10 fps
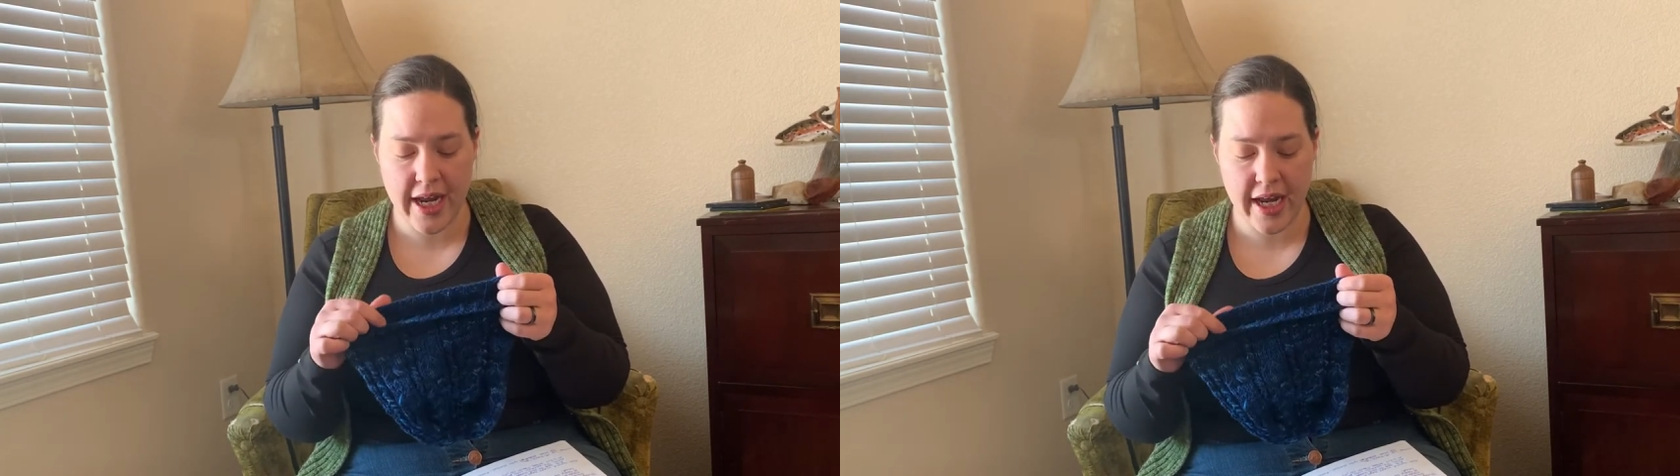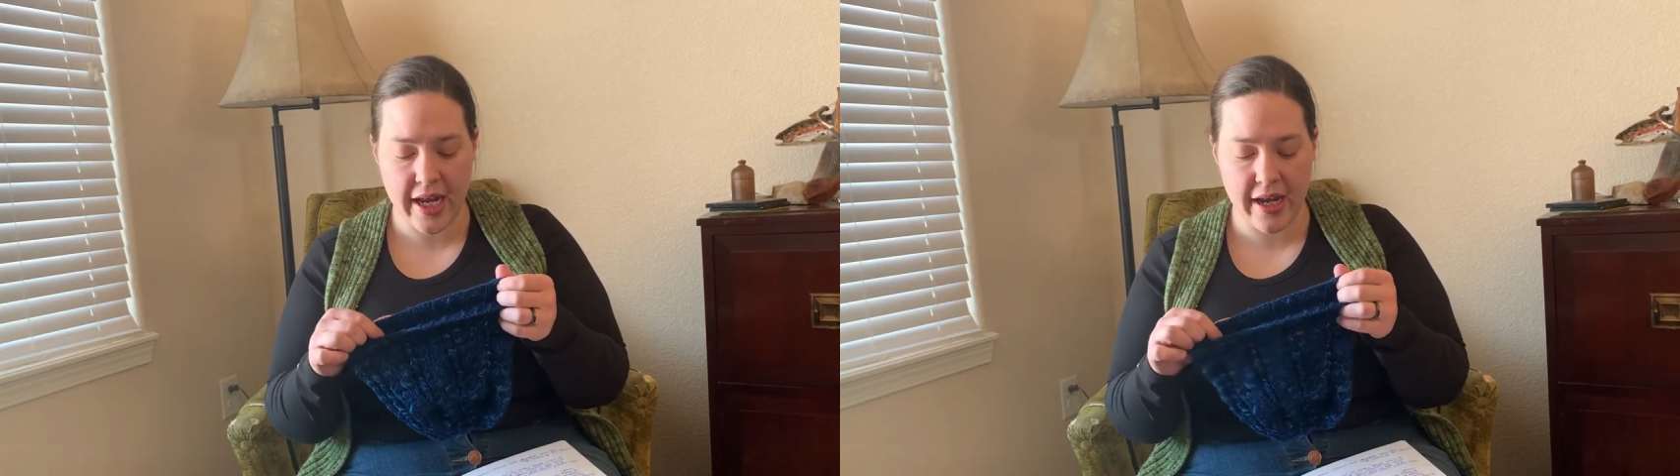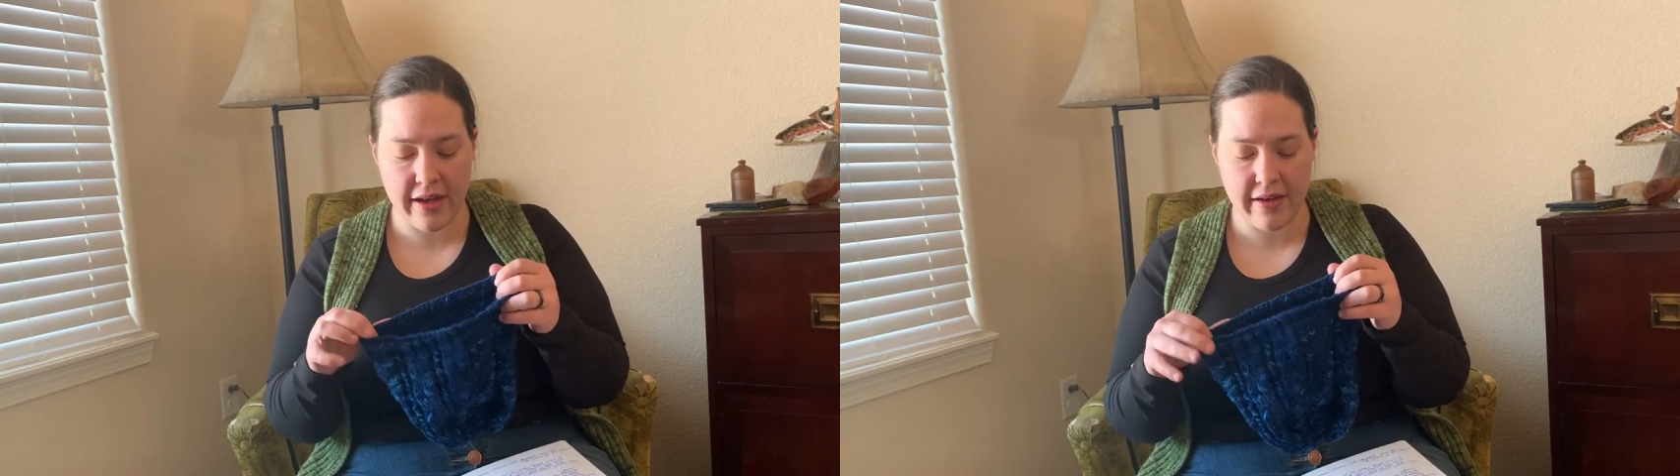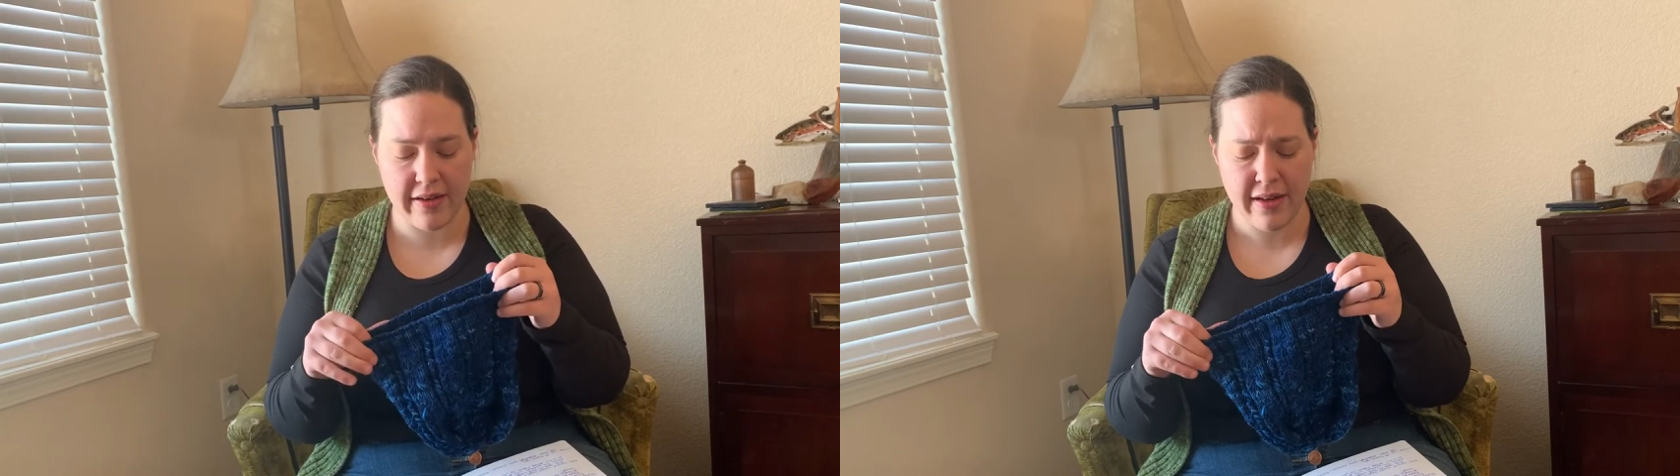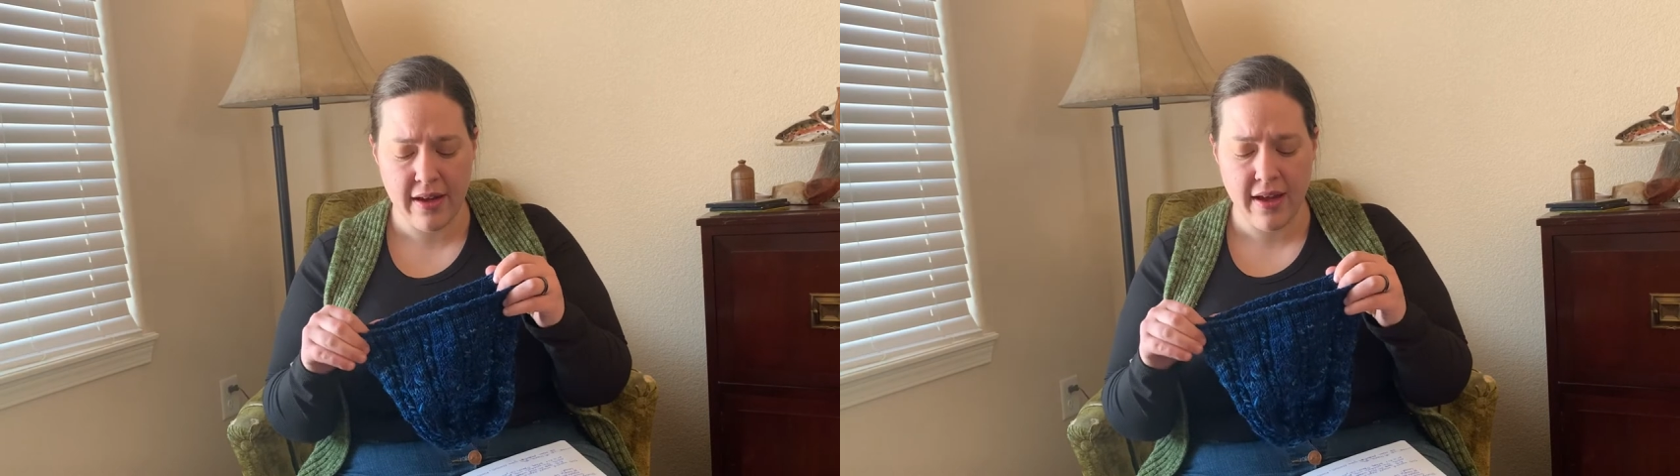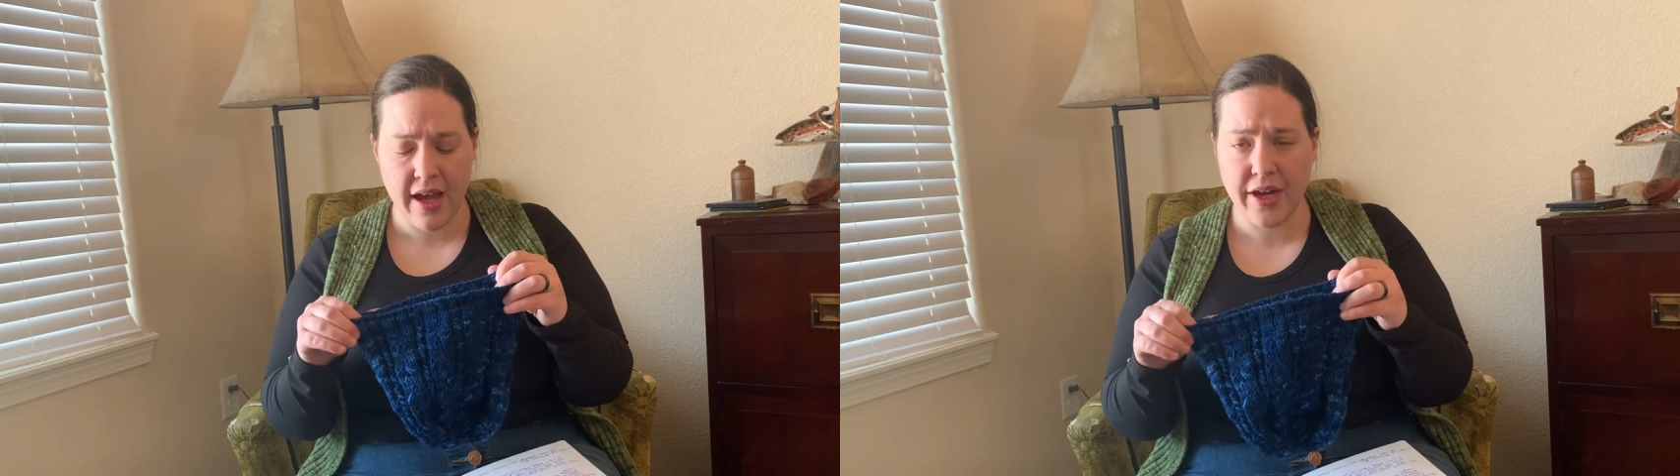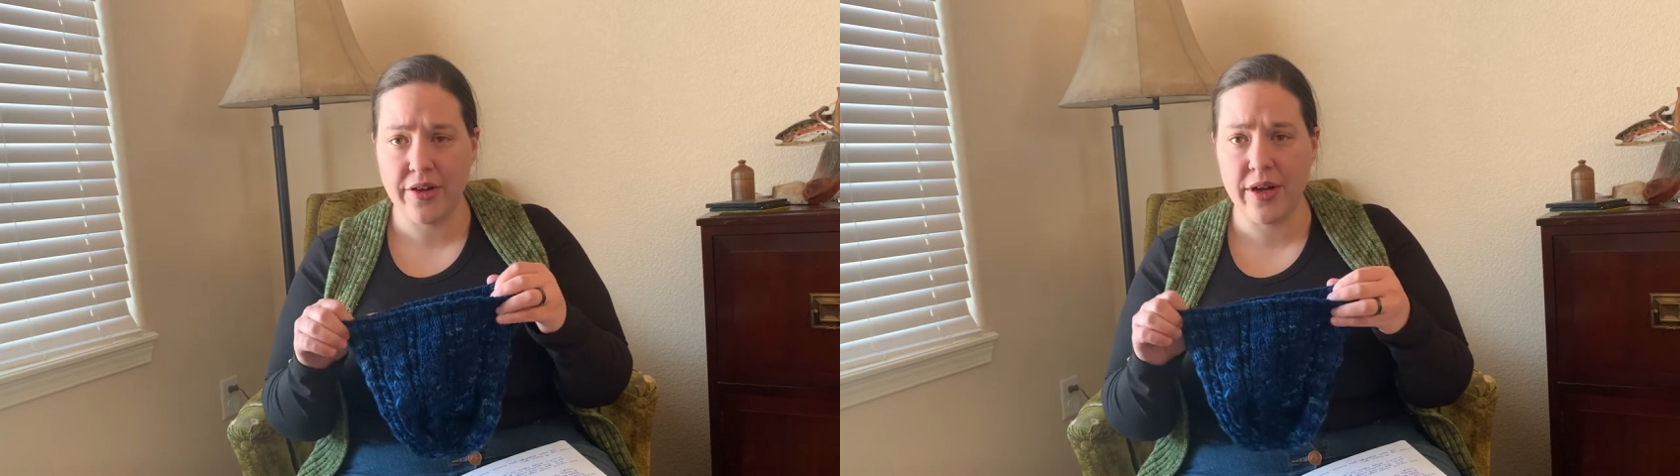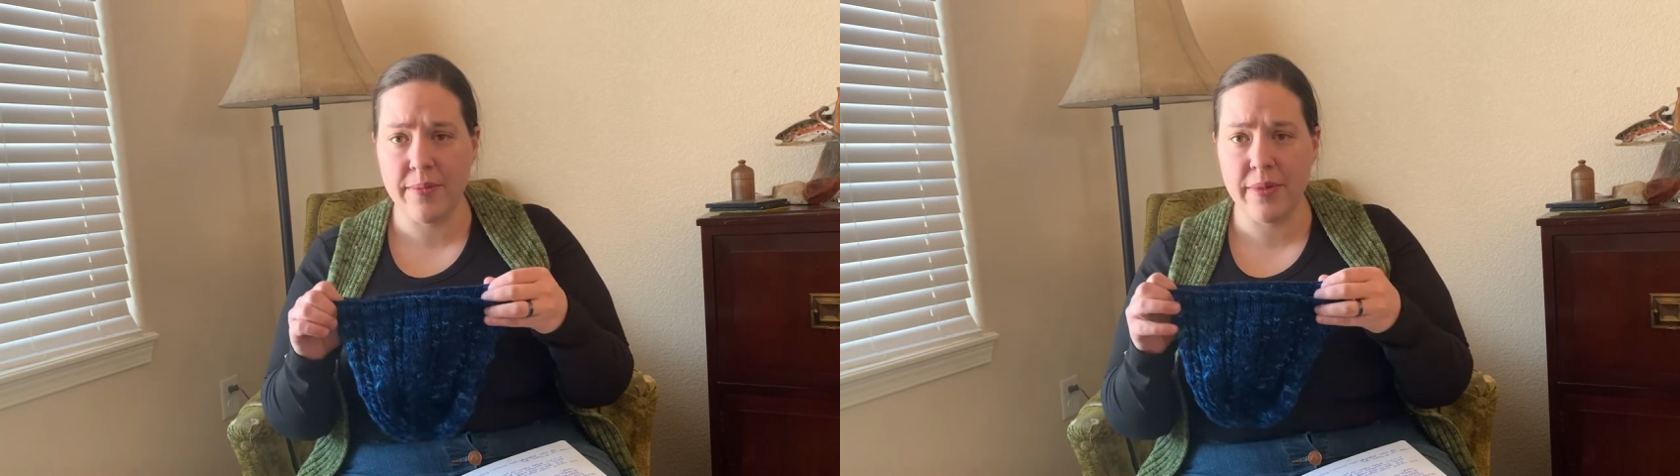and I
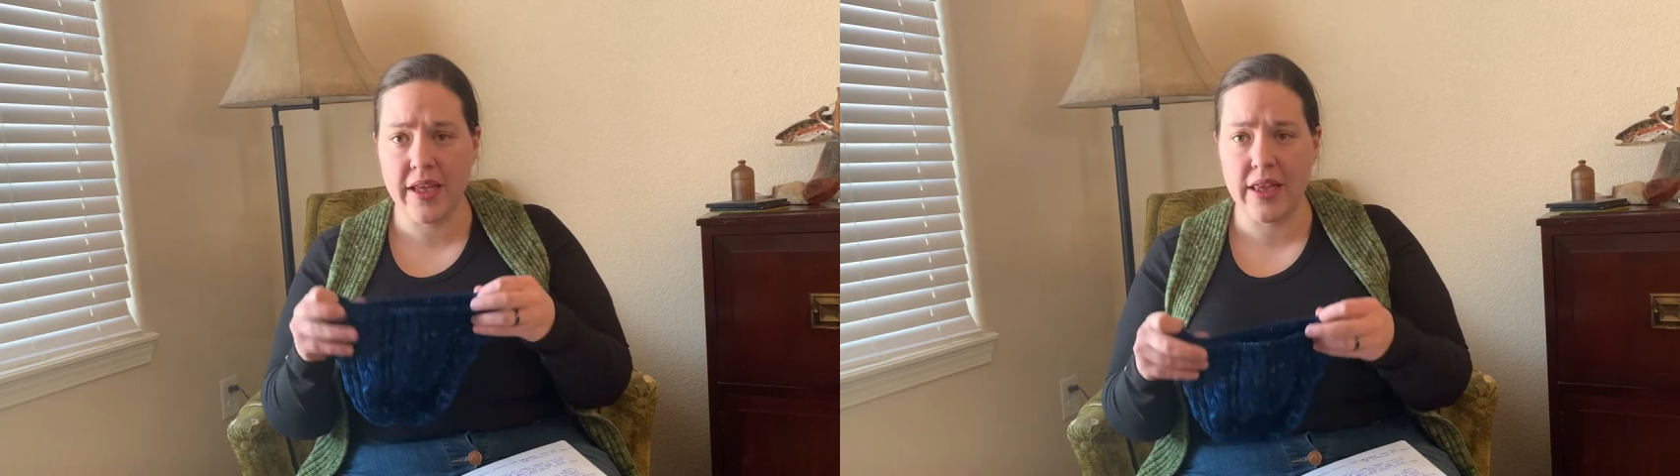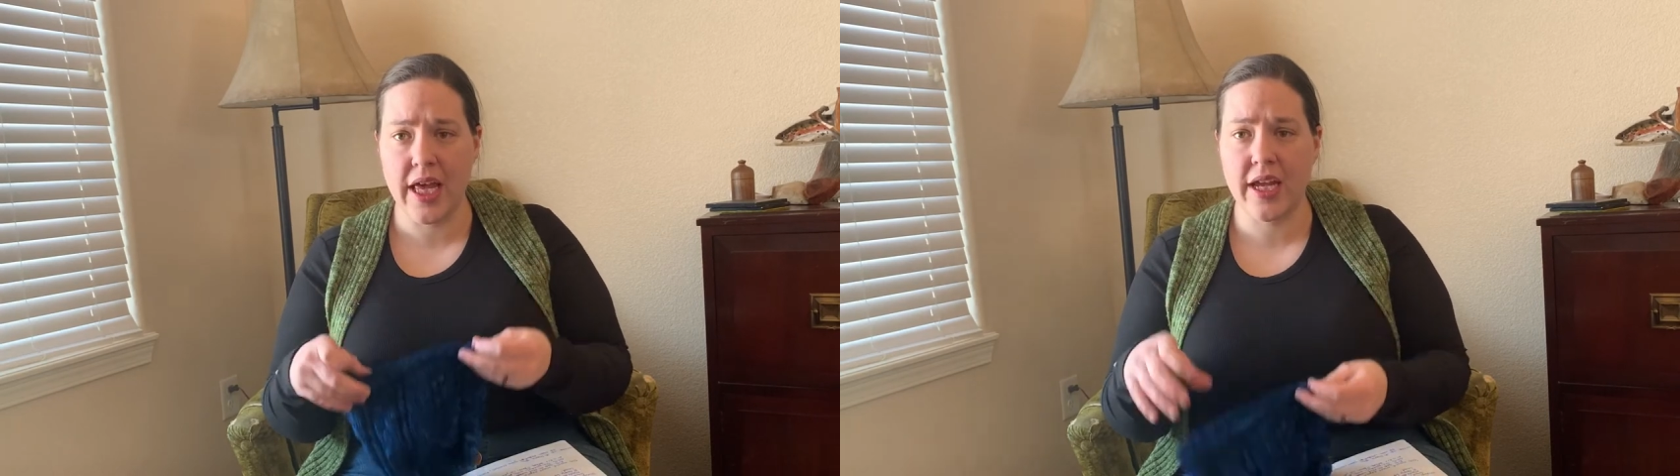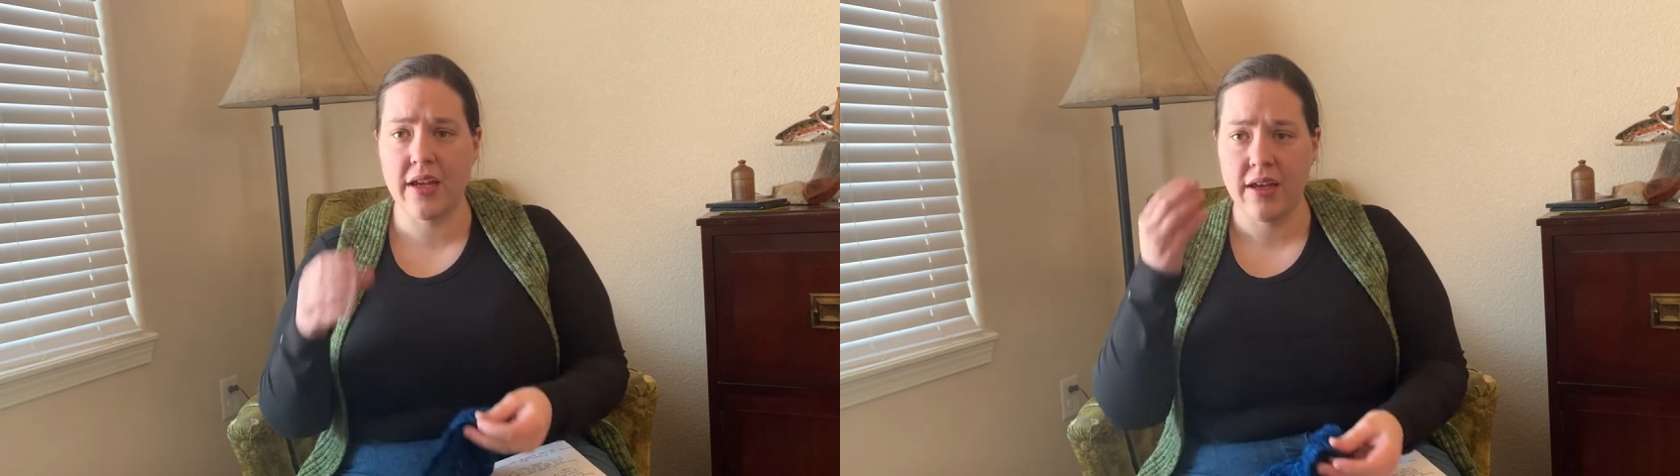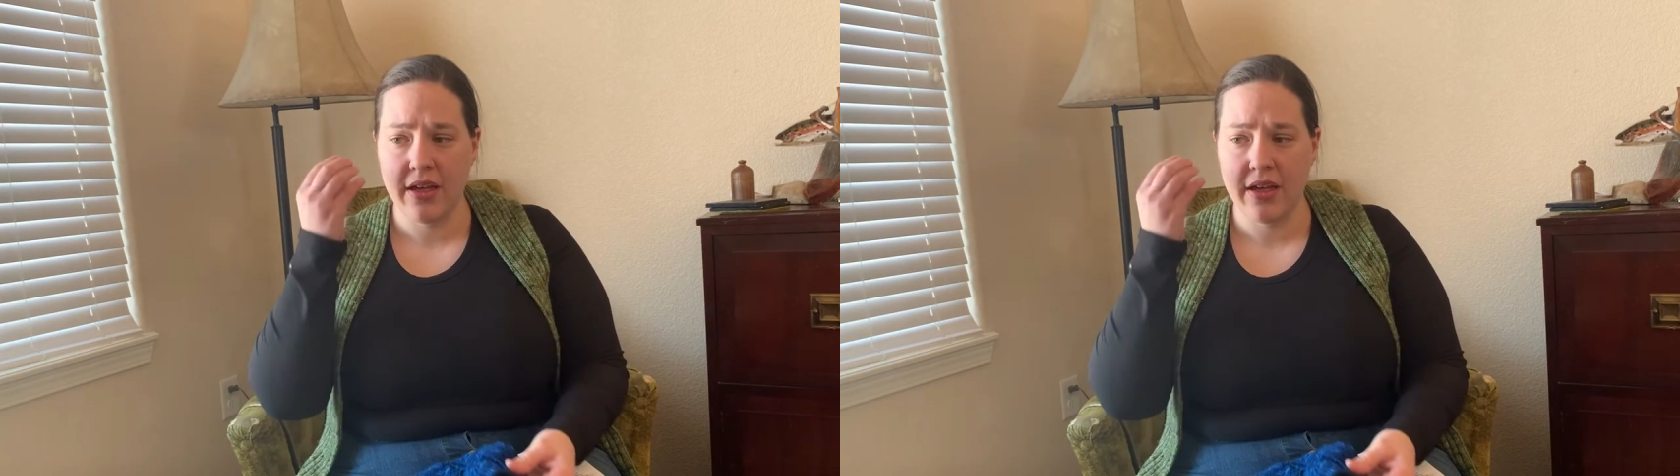couldn't be like